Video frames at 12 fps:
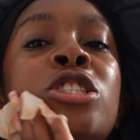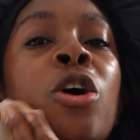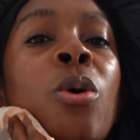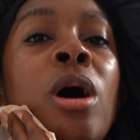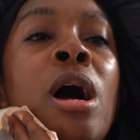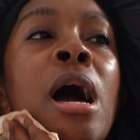
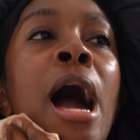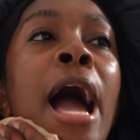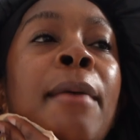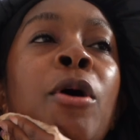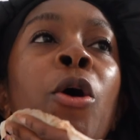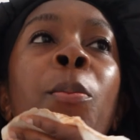So
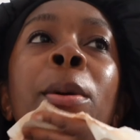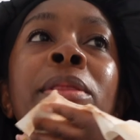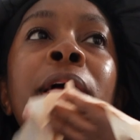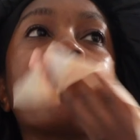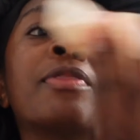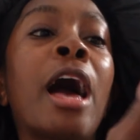I'm hoping
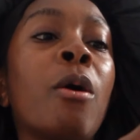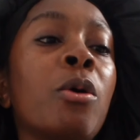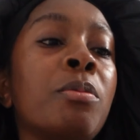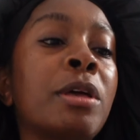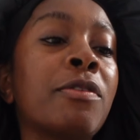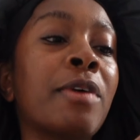like that
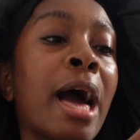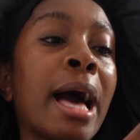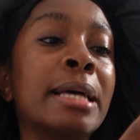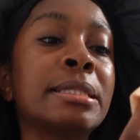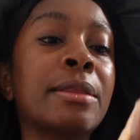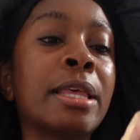will be fast.